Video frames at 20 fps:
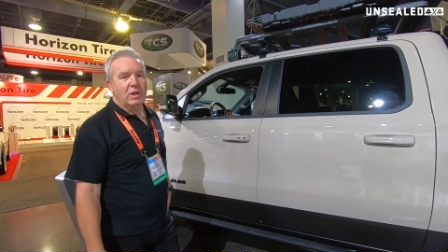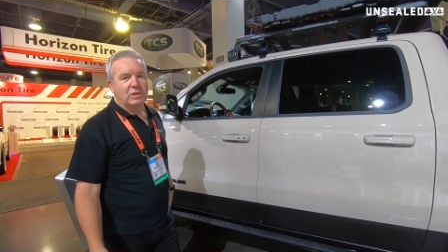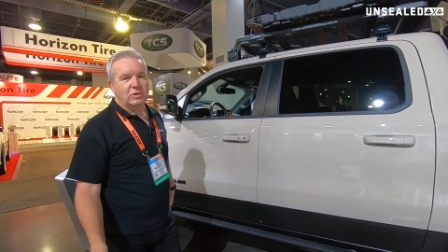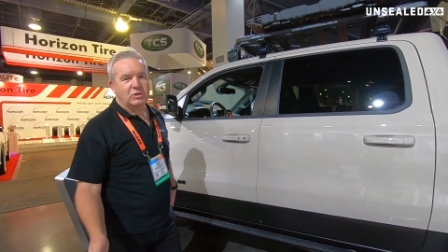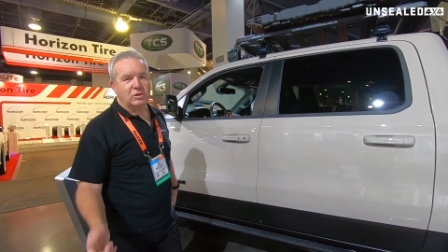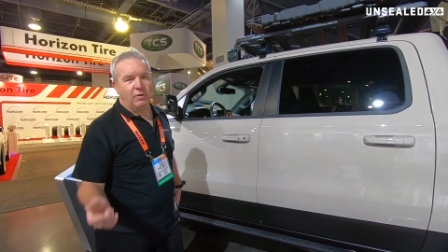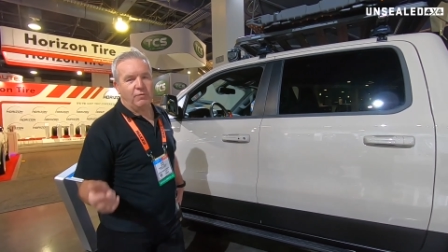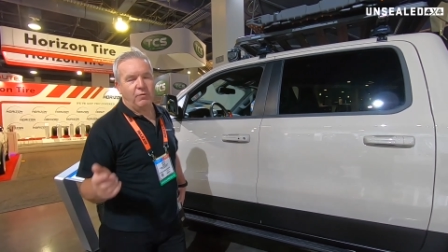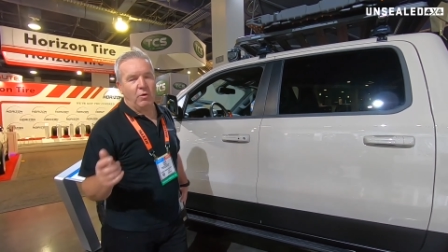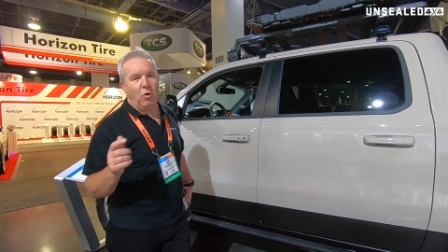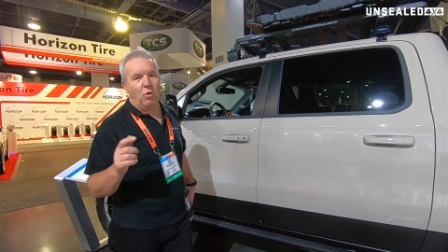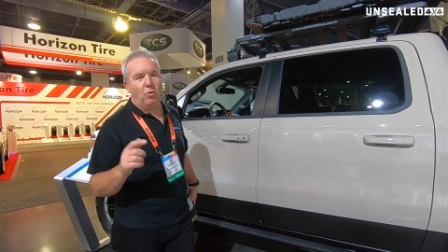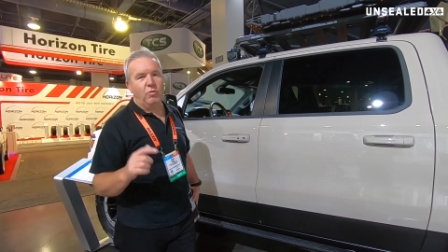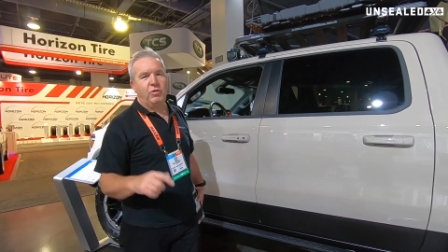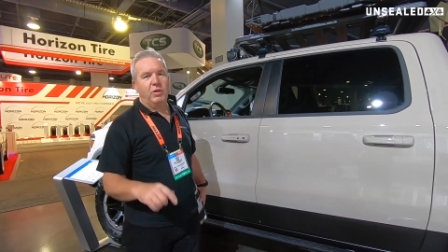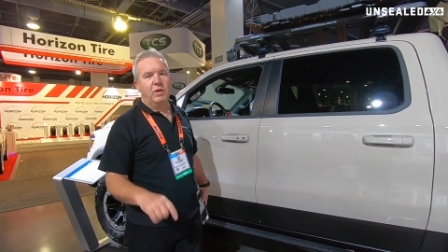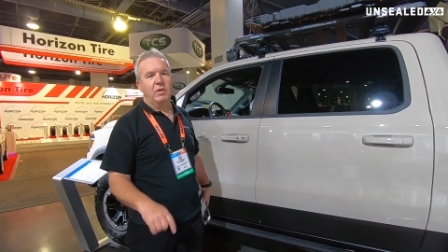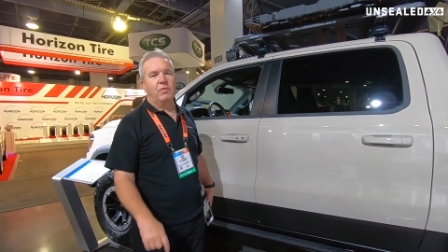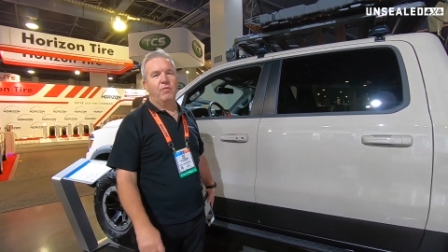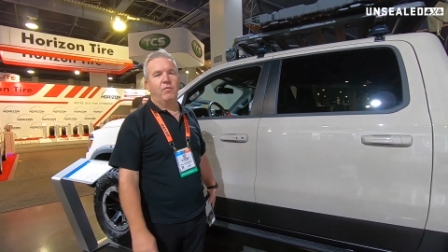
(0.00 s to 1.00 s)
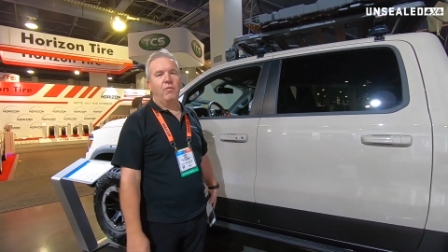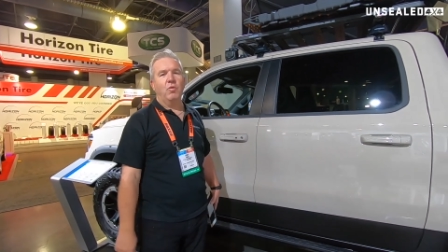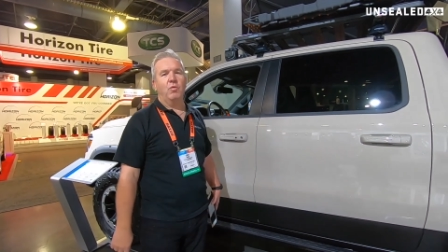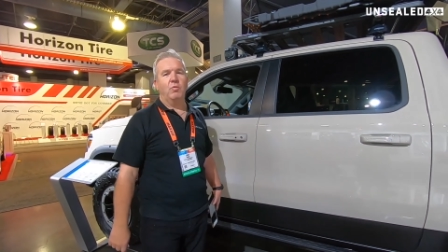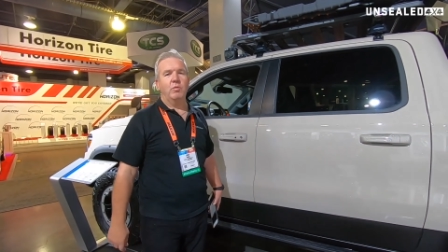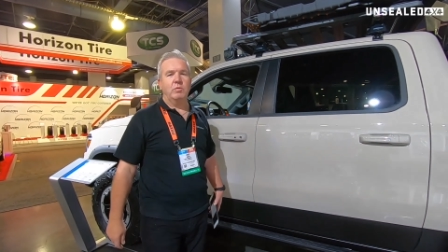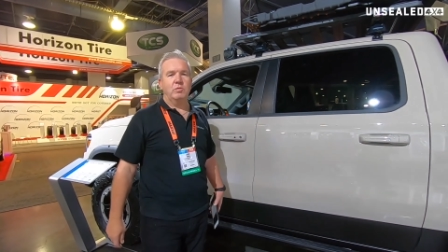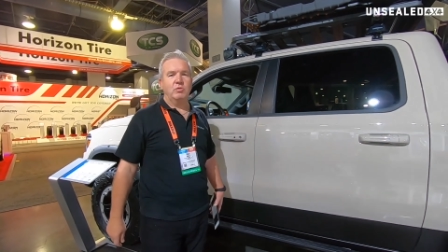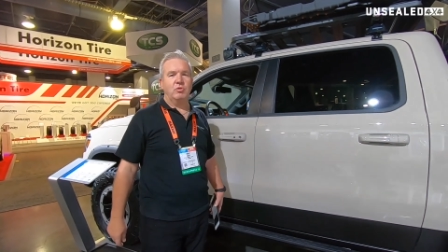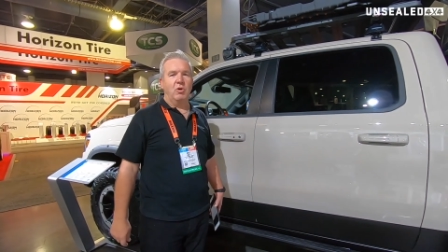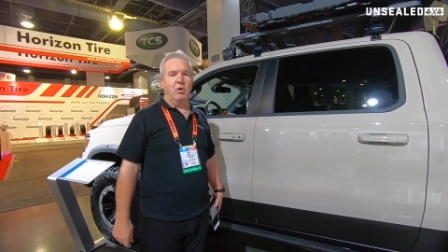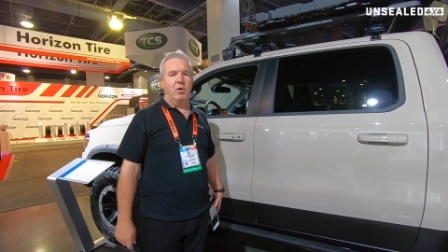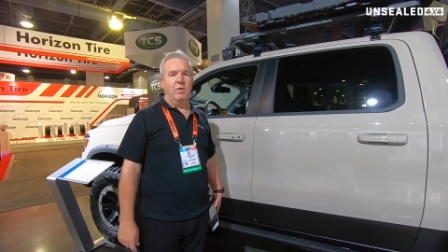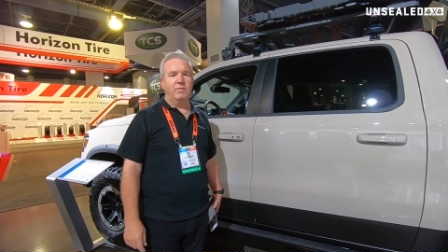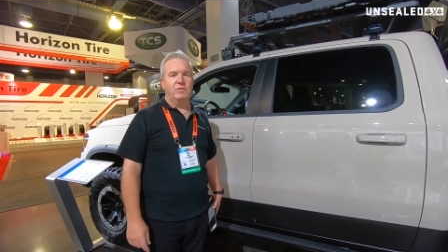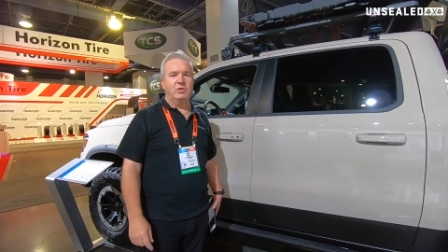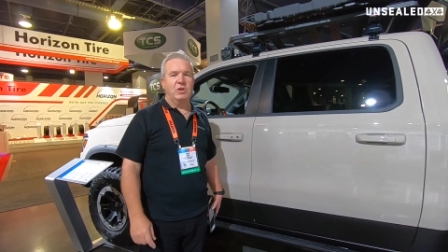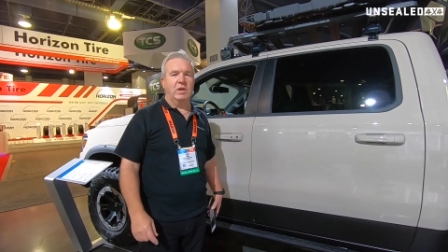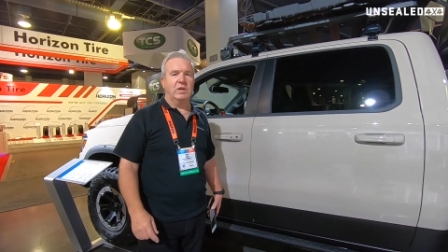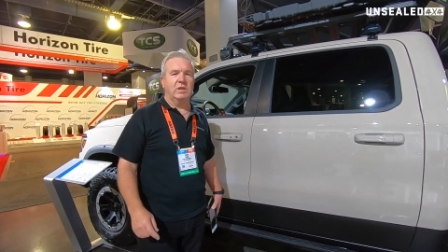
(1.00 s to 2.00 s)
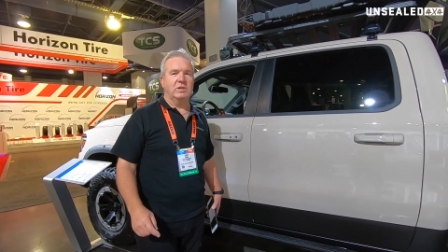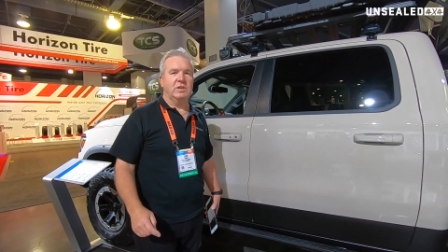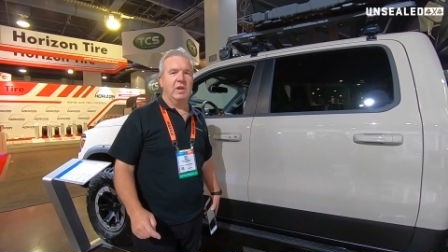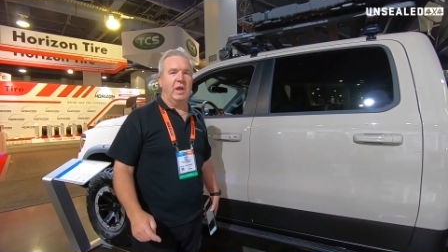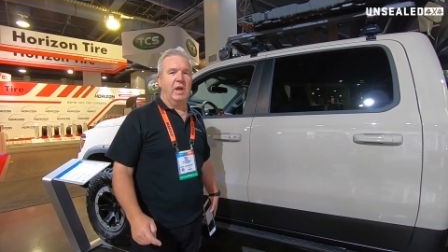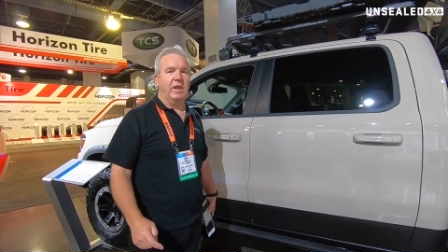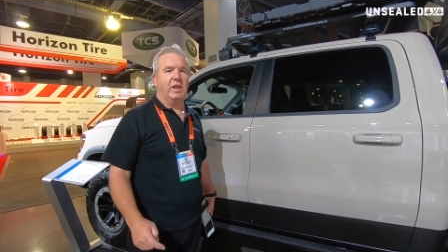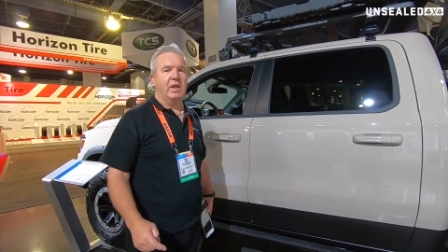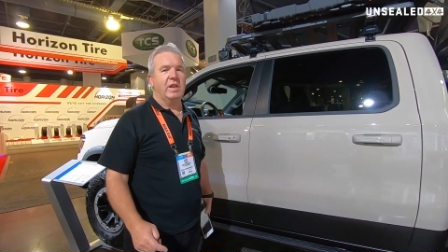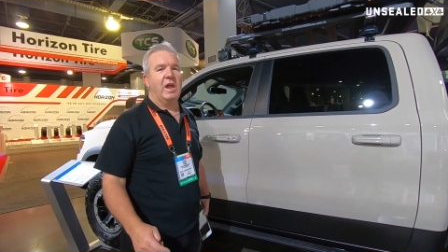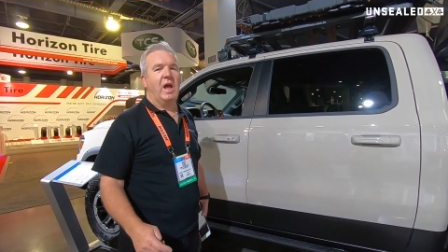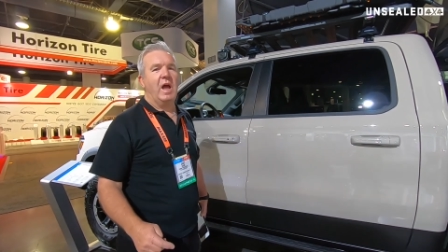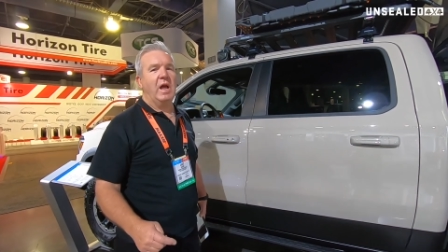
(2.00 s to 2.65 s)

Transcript: So for all things four-wheel drive, check us out at